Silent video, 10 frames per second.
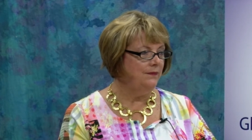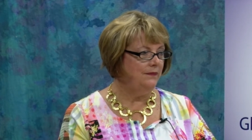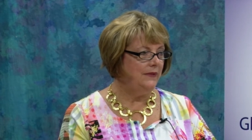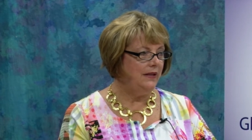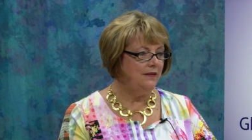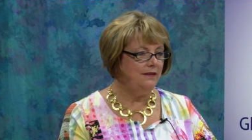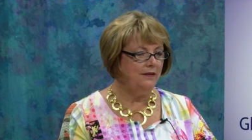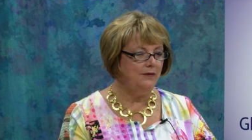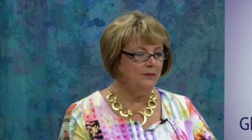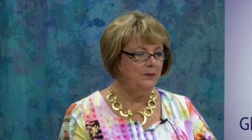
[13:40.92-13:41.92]
and
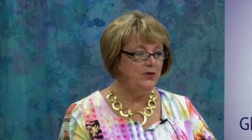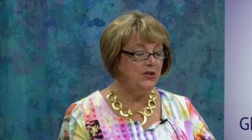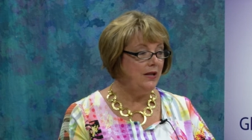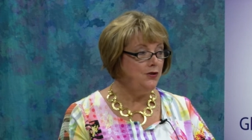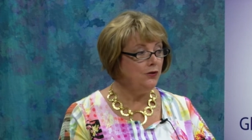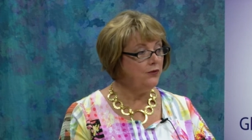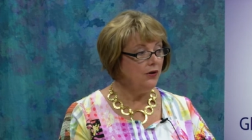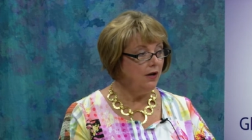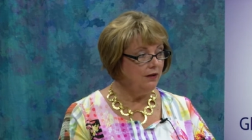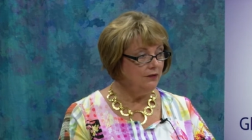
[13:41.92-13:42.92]
um, pretend you're
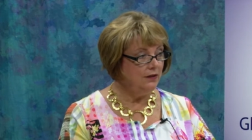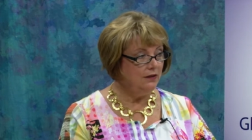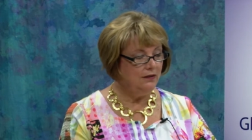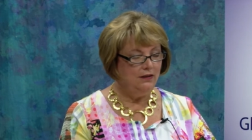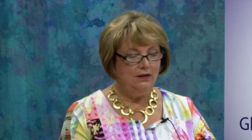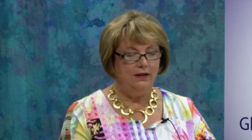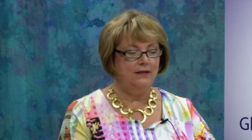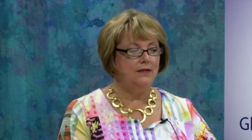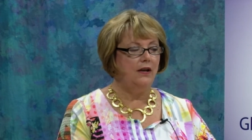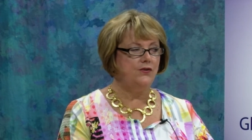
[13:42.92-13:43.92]
driving, mm-hmm. and
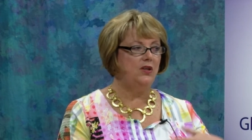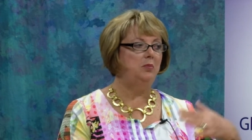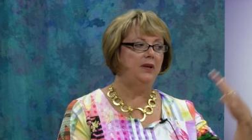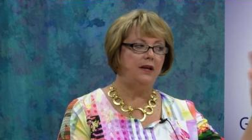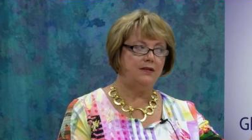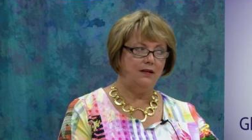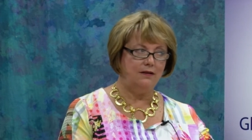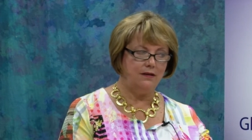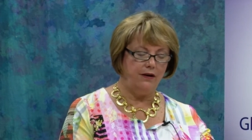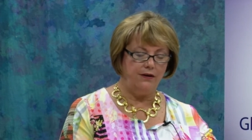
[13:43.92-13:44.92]
it's actually planted
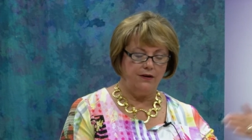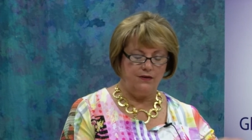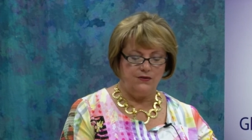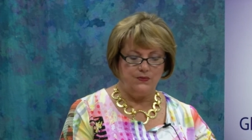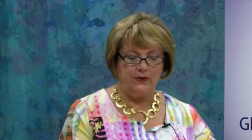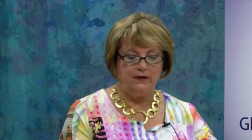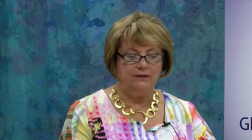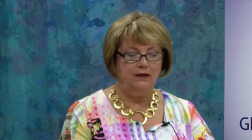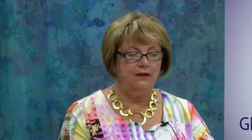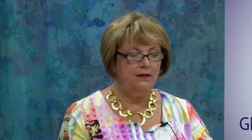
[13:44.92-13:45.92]
as a garden as
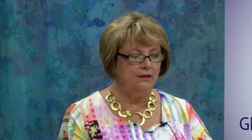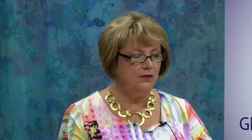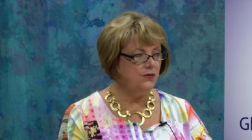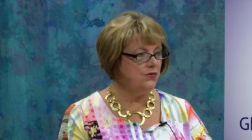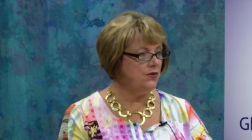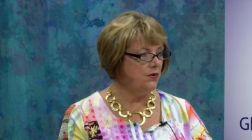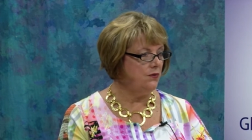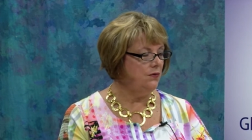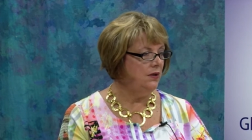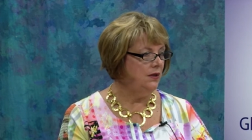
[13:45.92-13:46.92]
well. And then there's
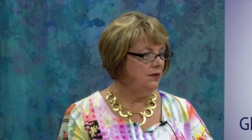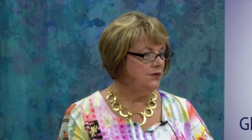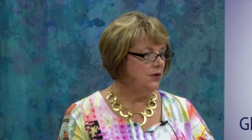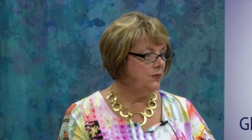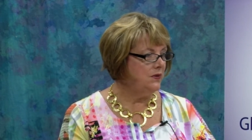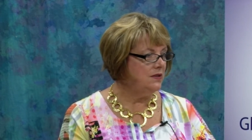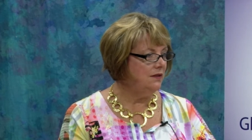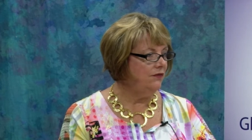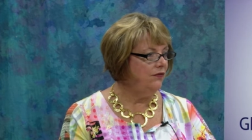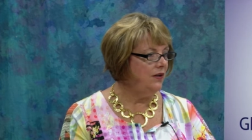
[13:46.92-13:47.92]
Joe. Joe is
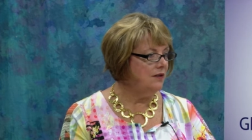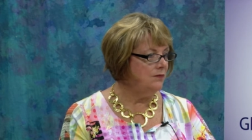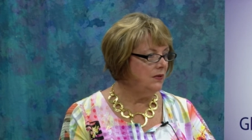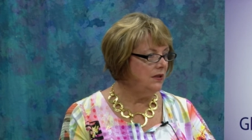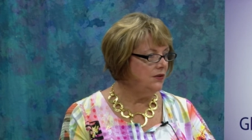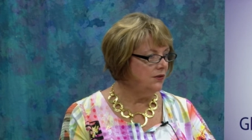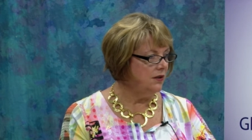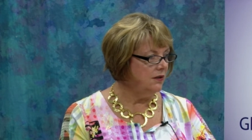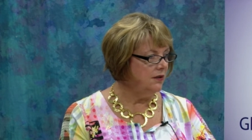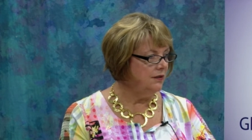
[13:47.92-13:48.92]
the family
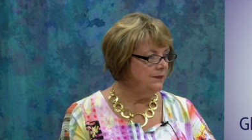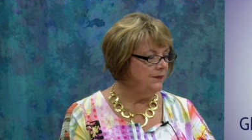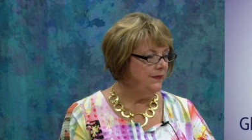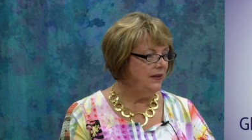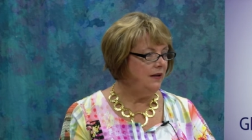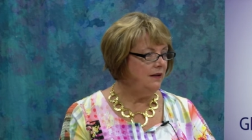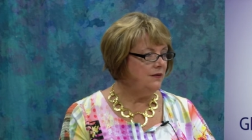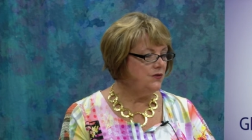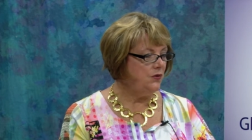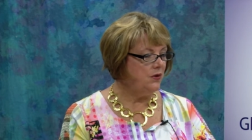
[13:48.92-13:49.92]
dog,
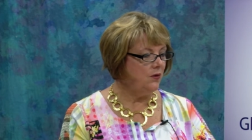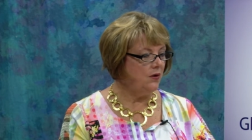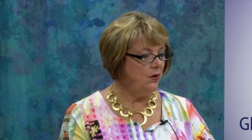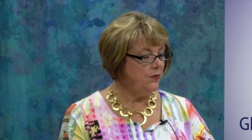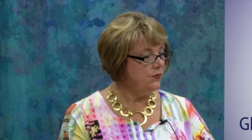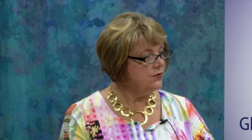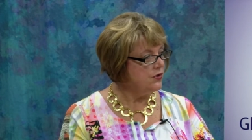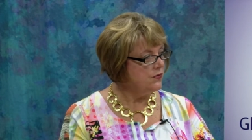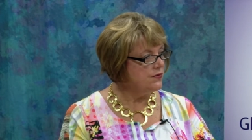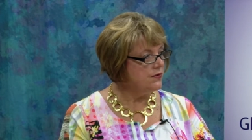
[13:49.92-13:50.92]
and so you can go through
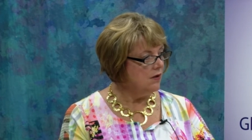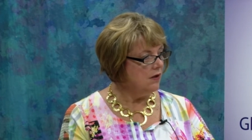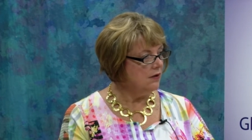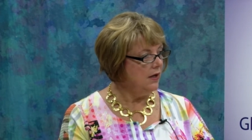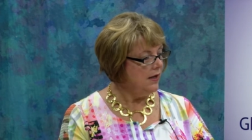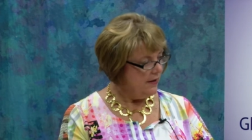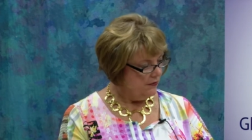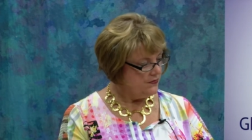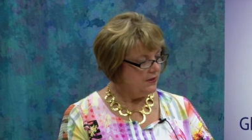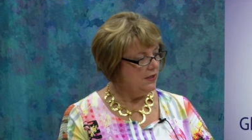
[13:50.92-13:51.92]
Joe's dog
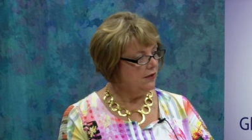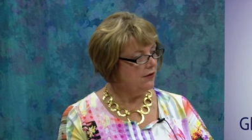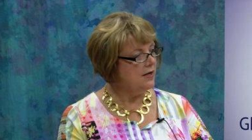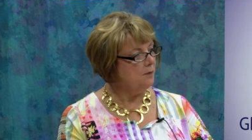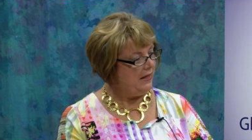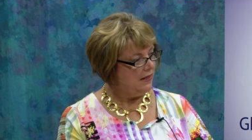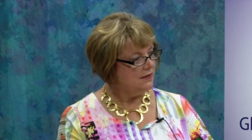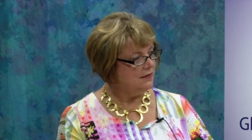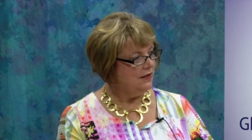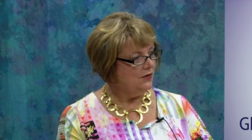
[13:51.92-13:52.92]
house and hear him
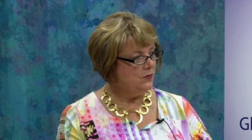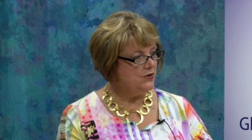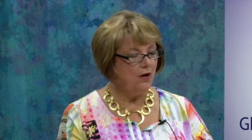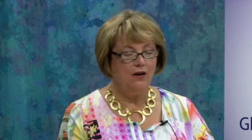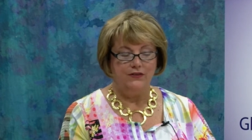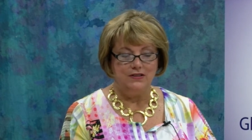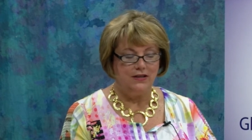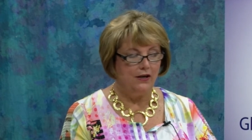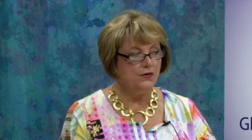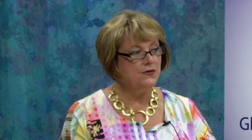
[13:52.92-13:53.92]
pant, which often
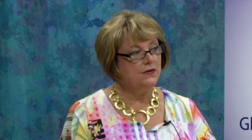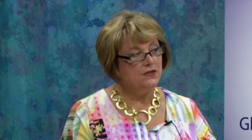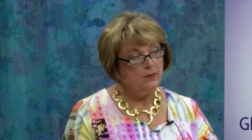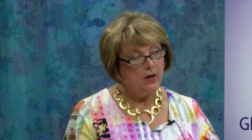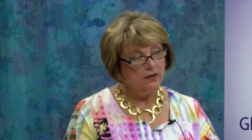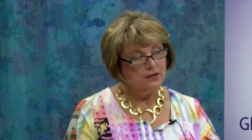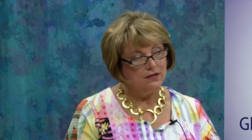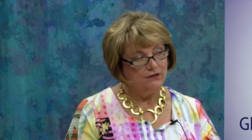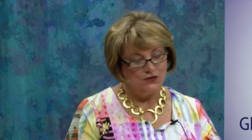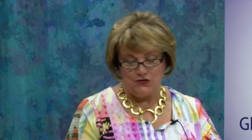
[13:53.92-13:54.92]
scares the smallest
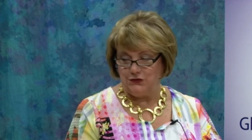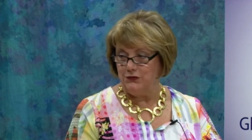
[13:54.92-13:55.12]
of the children.